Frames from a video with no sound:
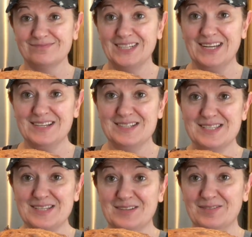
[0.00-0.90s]
It
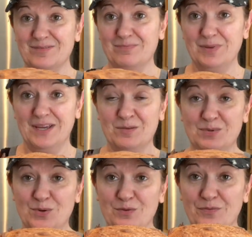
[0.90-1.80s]
is big and
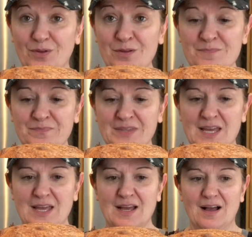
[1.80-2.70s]
beautiful.
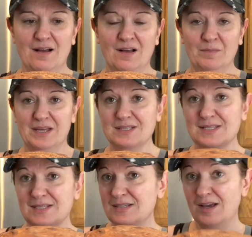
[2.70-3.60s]

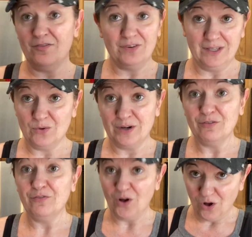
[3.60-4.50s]
It's definitely going to
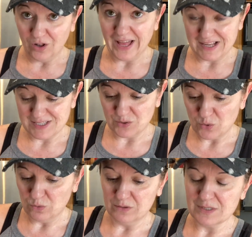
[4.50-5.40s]
fall as it
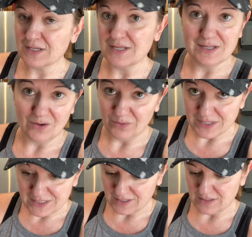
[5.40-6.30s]
cools, because it always
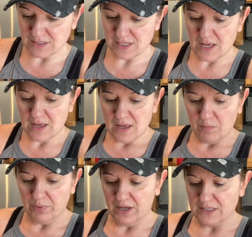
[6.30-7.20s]
does,
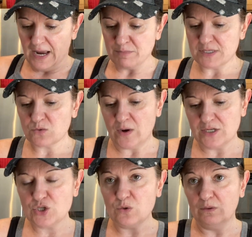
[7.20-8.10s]
but I'm just going
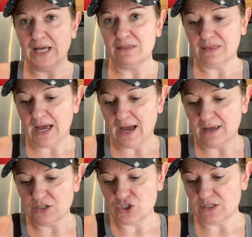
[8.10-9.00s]
to let
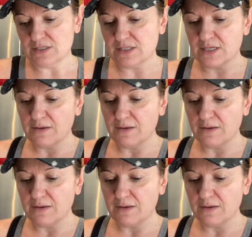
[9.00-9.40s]
that just